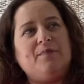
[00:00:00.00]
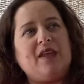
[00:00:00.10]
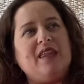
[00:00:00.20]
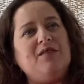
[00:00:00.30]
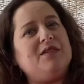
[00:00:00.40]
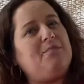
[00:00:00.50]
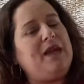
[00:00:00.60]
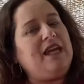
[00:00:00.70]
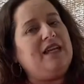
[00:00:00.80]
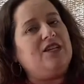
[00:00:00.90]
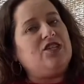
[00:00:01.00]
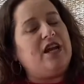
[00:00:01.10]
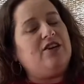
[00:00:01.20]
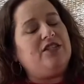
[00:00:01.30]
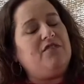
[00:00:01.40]
I think it was a bacon and
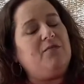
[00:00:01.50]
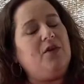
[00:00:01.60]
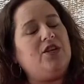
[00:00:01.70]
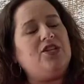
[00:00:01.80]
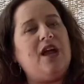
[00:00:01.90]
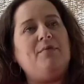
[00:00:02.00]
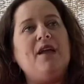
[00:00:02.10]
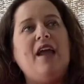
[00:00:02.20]
cheddar stuffed pork chop,